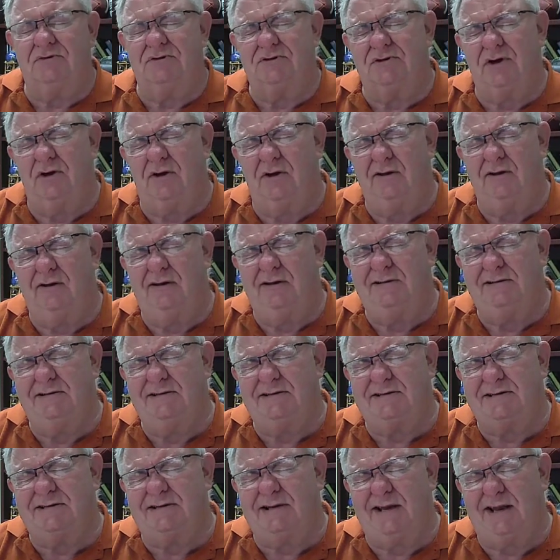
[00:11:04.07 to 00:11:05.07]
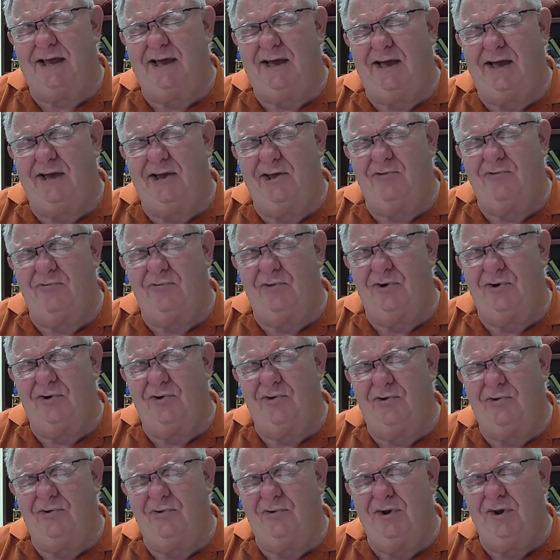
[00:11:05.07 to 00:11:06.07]
It was on Slide
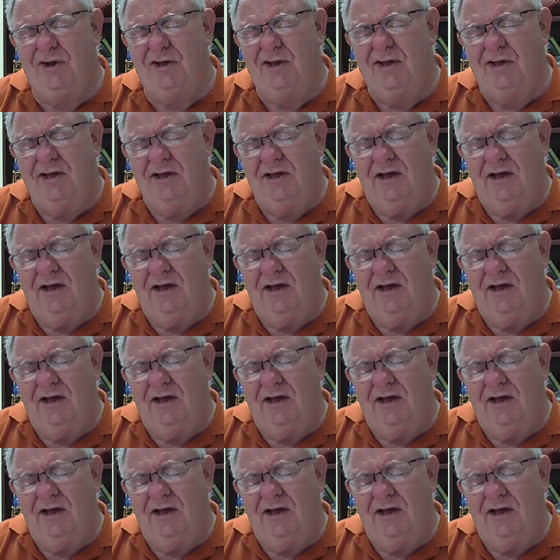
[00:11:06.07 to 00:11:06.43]
Road.